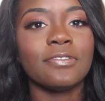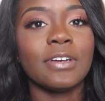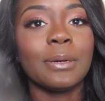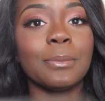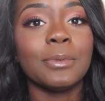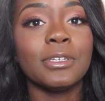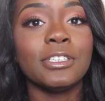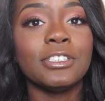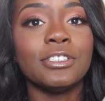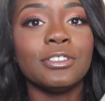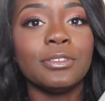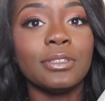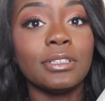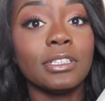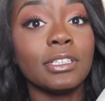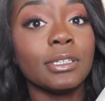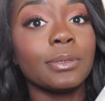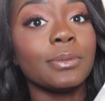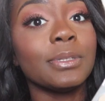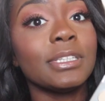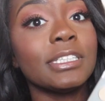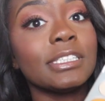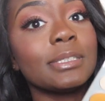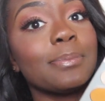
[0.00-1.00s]
if I'm going to do a
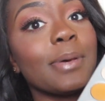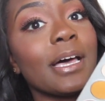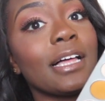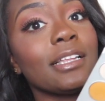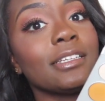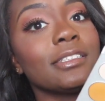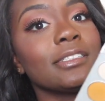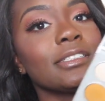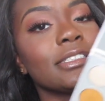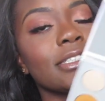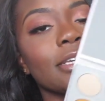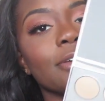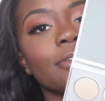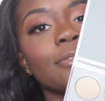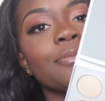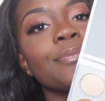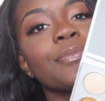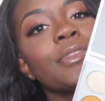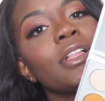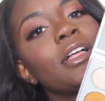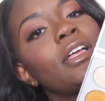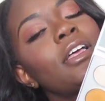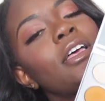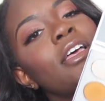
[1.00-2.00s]
look with this palette. So
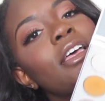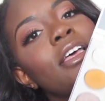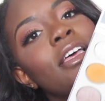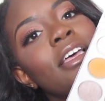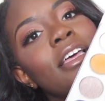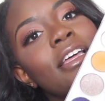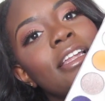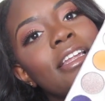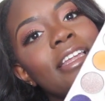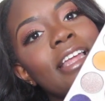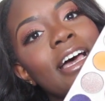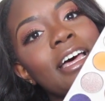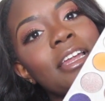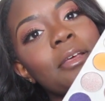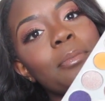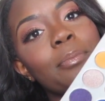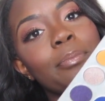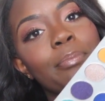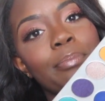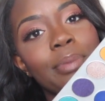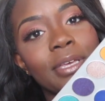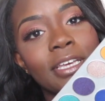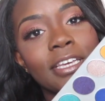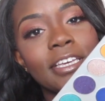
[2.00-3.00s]
not a
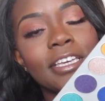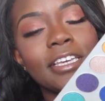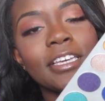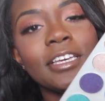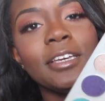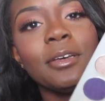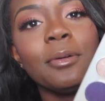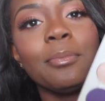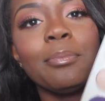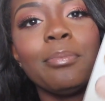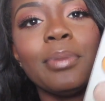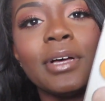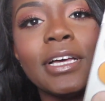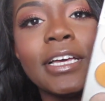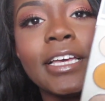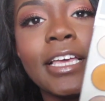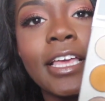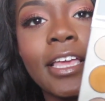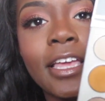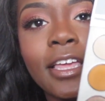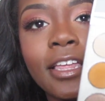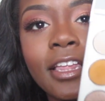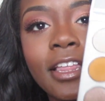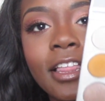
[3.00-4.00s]
biggie.
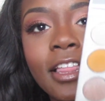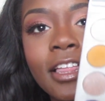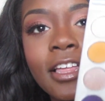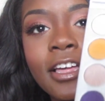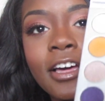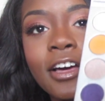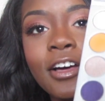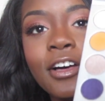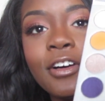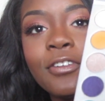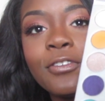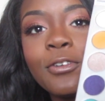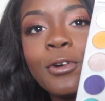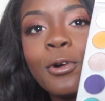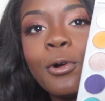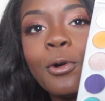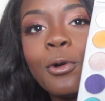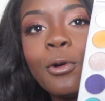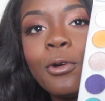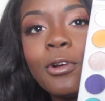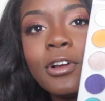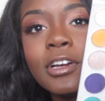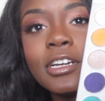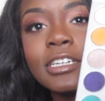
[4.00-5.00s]
But of
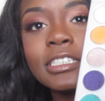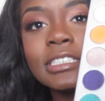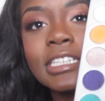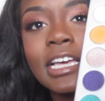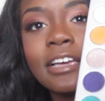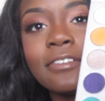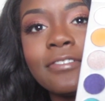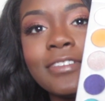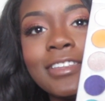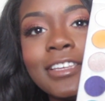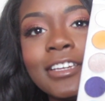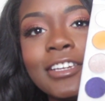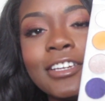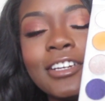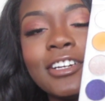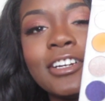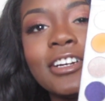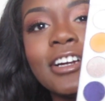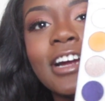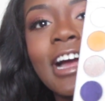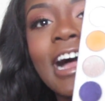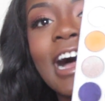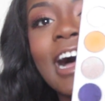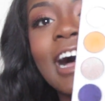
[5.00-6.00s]
course, I feel like
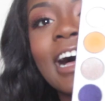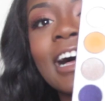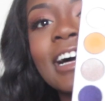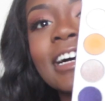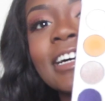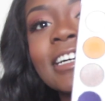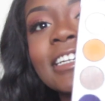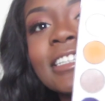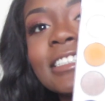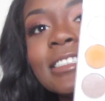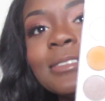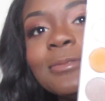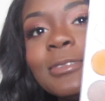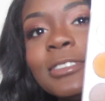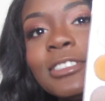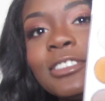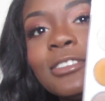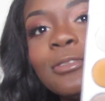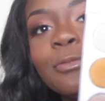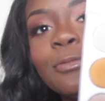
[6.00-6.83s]
your eyes, when